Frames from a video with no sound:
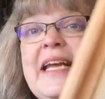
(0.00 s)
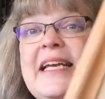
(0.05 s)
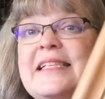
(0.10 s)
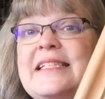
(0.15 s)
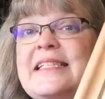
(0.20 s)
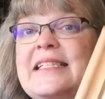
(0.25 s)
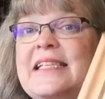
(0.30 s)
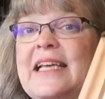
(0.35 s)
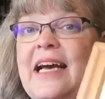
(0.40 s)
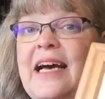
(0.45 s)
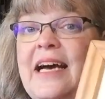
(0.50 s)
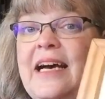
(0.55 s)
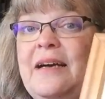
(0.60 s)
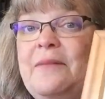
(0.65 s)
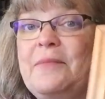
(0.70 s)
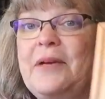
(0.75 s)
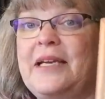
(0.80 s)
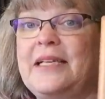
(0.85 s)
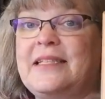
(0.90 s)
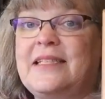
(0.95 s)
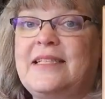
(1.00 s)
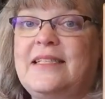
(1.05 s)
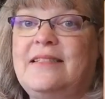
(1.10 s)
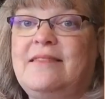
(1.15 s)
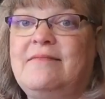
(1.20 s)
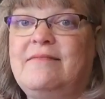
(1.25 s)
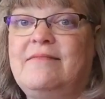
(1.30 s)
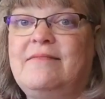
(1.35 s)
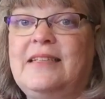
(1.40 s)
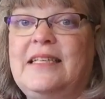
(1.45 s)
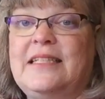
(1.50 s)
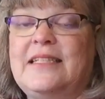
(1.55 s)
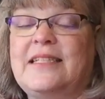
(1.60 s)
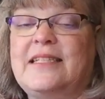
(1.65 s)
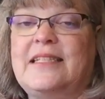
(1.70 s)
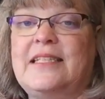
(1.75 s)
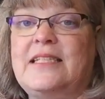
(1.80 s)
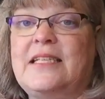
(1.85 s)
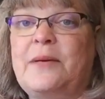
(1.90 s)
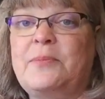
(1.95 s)
It's, um, it's, it's
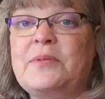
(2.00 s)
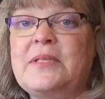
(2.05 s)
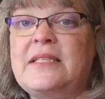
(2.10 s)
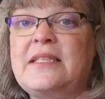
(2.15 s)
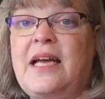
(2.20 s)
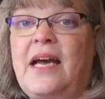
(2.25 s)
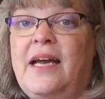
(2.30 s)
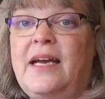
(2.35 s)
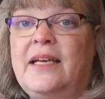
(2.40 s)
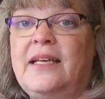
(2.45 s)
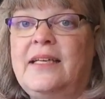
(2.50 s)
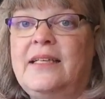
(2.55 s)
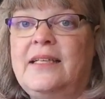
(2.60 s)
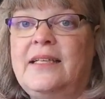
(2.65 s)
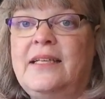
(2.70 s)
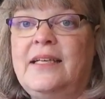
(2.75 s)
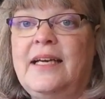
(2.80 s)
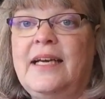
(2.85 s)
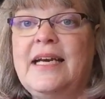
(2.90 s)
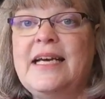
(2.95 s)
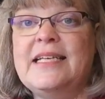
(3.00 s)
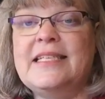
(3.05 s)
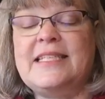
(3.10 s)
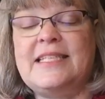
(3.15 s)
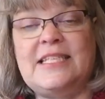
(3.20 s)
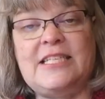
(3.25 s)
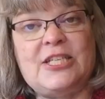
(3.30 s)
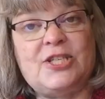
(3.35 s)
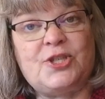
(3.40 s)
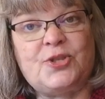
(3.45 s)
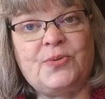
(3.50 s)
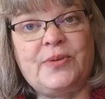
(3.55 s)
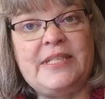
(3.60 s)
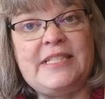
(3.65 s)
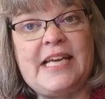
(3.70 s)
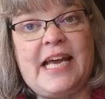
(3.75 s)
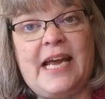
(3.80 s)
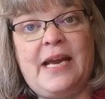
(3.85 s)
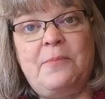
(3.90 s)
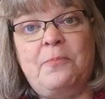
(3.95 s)
the double-sided stitchery
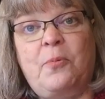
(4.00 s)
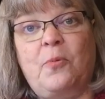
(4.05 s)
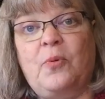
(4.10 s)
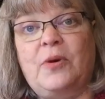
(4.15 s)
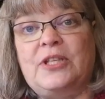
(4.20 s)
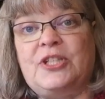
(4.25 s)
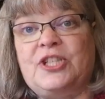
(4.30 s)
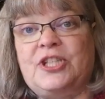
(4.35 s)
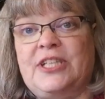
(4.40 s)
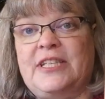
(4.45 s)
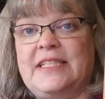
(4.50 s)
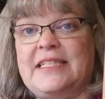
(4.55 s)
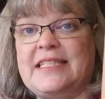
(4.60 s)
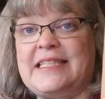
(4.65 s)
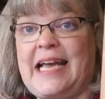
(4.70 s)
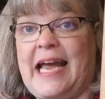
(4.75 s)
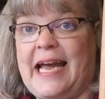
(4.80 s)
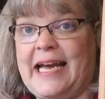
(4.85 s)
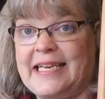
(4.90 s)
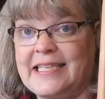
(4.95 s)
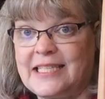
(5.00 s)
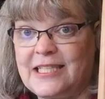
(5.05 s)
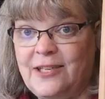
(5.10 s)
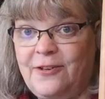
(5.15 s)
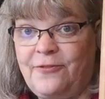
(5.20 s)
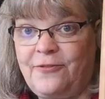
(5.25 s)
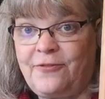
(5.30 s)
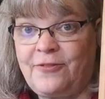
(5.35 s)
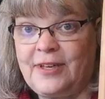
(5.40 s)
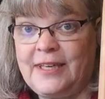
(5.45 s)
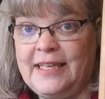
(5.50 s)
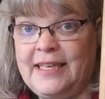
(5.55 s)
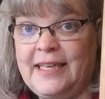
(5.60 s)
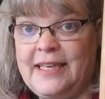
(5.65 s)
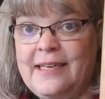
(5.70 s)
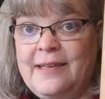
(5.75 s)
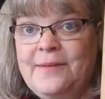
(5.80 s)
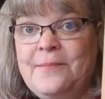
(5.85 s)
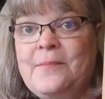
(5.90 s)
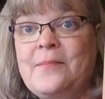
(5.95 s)
tape, which is
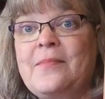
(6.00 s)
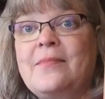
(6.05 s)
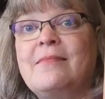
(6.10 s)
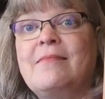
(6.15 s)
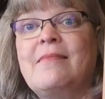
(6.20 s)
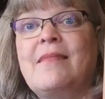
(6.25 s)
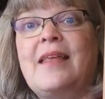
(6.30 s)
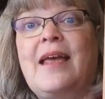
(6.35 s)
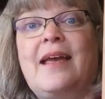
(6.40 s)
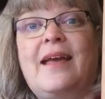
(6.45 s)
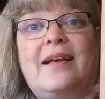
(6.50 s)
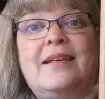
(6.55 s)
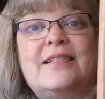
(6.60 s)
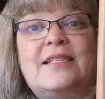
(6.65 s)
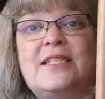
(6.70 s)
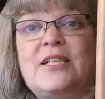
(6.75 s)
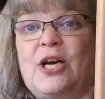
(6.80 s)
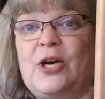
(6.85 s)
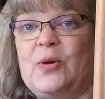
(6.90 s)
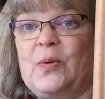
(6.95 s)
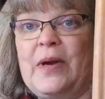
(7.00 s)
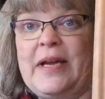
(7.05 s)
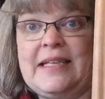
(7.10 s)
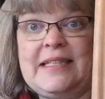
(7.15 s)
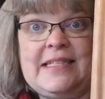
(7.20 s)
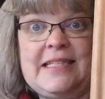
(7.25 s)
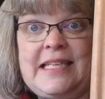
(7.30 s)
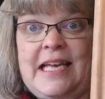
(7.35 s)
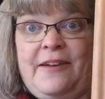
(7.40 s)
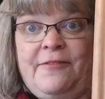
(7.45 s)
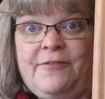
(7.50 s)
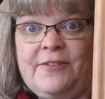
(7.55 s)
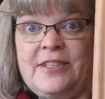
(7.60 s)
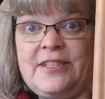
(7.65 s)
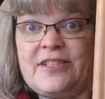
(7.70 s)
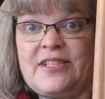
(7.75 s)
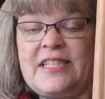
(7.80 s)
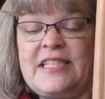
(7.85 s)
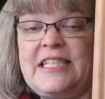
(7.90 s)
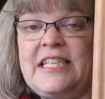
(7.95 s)
acid-free so it's safe for
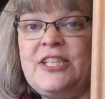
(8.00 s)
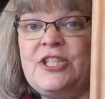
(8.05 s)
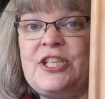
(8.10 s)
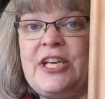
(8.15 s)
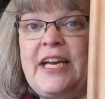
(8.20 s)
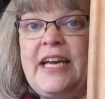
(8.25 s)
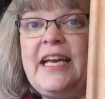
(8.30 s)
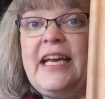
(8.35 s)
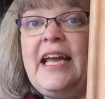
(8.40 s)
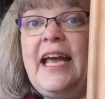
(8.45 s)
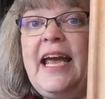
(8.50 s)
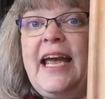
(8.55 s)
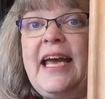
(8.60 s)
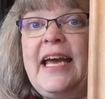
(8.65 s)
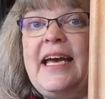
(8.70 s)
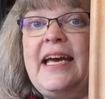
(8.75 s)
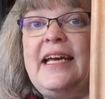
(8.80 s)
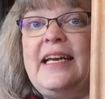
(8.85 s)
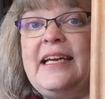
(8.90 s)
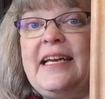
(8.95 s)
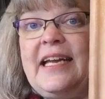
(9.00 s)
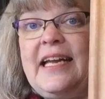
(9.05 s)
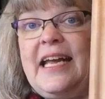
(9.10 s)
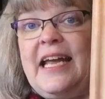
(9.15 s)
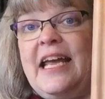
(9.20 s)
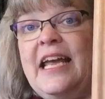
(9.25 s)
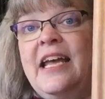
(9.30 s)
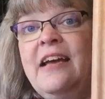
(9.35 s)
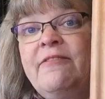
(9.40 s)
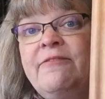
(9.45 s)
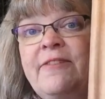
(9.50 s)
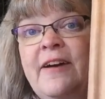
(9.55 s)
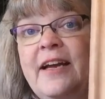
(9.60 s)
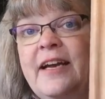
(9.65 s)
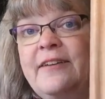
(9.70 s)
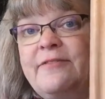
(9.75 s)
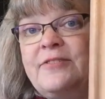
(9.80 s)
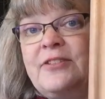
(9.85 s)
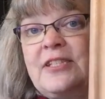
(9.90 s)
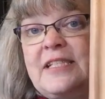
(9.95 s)
your stitching and if I
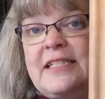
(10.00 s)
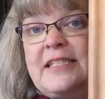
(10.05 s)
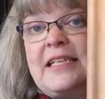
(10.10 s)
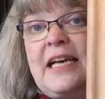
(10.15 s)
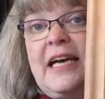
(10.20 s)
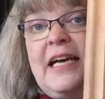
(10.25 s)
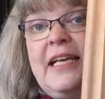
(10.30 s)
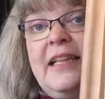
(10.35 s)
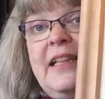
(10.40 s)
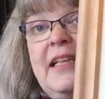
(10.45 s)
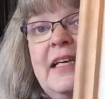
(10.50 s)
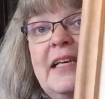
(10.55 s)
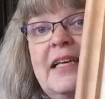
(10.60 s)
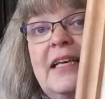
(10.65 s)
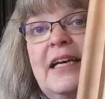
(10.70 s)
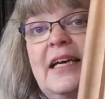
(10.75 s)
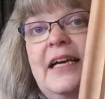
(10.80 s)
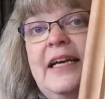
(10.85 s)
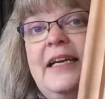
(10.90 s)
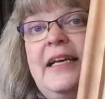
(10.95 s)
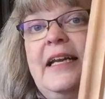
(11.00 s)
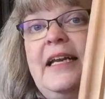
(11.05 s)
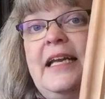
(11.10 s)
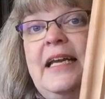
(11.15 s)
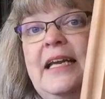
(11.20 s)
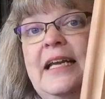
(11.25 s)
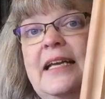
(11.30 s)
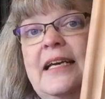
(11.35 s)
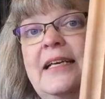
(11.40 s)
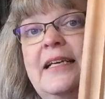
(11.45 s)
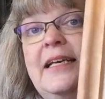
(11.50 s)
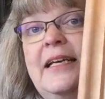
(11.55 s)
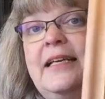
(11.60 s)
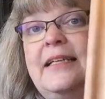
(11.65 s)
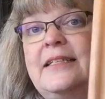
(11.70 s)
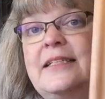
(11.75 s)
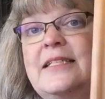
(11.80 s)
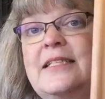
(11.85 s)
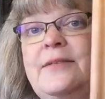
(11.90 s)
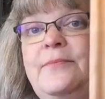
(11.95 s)
ever decide that I need
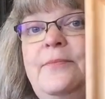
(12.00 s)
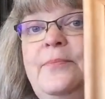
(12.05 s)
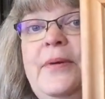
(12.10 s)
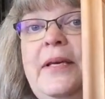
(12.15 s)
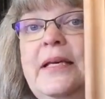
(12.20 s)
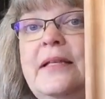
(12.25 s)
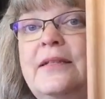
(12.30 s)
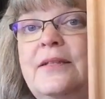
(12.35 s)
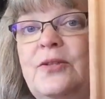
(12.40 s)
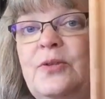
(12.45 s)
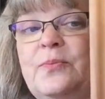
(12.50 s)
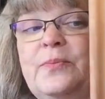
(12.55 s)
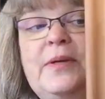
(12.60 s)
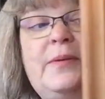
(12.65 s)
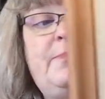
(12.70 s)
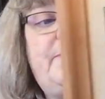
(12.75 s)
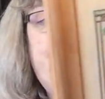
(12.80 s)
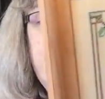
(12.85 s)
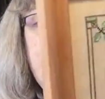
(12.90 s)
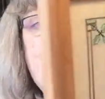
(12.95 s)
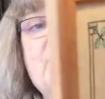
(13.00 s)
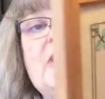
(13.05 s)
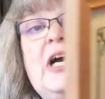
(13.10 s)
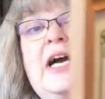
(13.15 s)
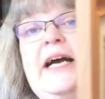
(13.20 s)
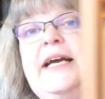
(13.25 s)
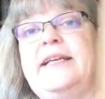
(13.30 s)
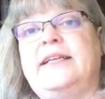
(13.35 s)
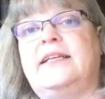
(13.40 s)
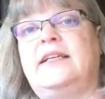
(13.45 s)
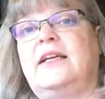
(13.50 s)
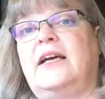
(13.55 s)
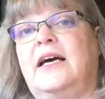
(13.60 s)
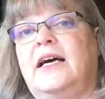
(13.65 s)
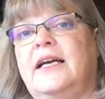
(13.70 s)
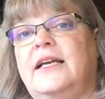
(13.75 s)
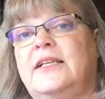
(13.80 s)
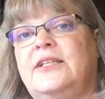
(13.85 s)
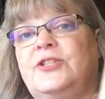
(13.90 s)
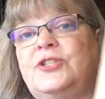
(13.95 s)
it to be a little bit bigger, I did
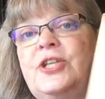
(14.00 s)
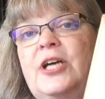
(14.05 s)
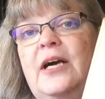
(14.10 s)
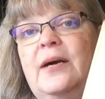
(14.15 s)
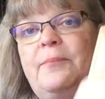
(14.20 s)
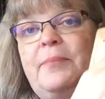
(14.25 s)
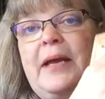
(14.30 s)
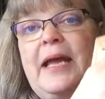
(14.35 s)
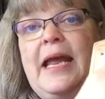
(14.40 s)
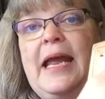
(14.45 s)
not chop